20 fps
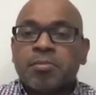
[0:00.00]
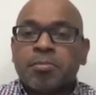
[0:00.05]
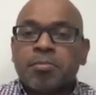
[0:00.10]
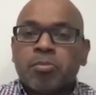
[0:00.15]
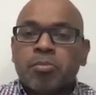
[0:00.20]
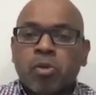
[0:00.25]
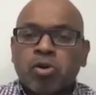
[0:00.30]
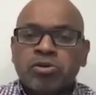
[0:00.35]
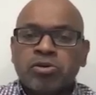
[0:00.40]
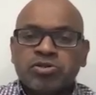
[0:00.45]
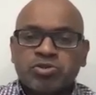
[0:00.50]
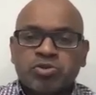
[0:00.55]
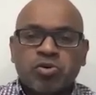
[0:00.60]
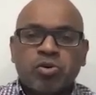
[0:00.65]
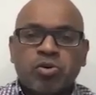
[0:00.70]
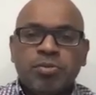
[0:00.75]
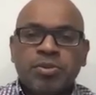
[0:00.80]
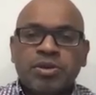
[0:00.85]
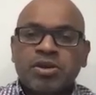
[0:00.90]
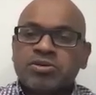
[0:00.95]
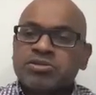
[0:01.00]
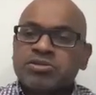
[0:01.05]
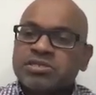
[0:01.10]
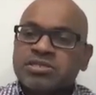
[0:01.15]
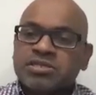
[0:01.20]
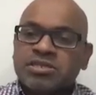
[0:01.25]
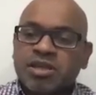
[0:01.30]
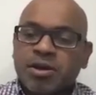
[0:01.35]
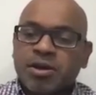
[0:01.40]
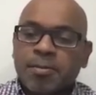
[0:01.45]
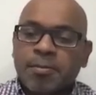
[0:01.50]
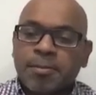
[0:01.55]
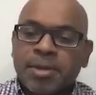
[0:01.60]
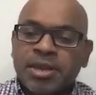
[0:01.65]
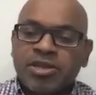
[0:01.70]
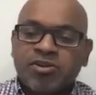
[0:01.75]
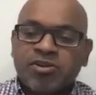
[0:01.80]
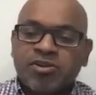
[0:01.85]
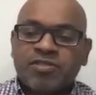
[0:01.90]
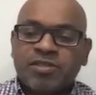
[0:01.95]
More so because
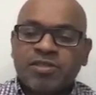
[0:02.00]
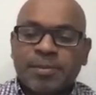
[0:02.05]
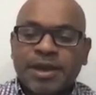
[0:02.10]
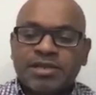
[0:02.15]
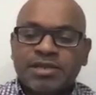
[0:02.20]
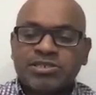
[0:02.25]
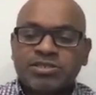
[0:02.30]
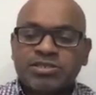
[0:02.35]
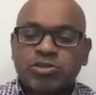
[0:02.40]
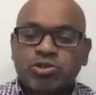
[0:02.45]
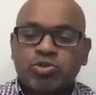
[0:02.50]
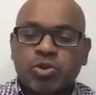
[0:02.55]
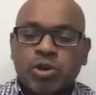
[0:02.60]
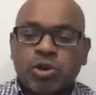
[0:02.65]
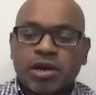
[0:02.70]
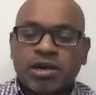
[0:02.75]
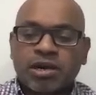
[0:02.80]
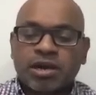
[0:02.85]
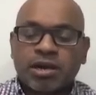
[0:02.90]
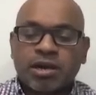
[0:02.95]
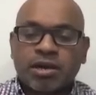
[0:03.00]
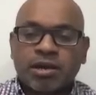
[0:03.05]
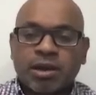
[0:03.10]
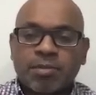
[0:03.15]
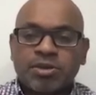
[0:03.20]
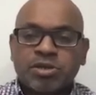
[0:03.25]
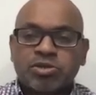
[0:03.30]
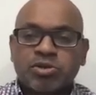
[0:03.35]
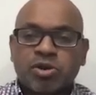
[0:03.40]
many of the patients who are coming to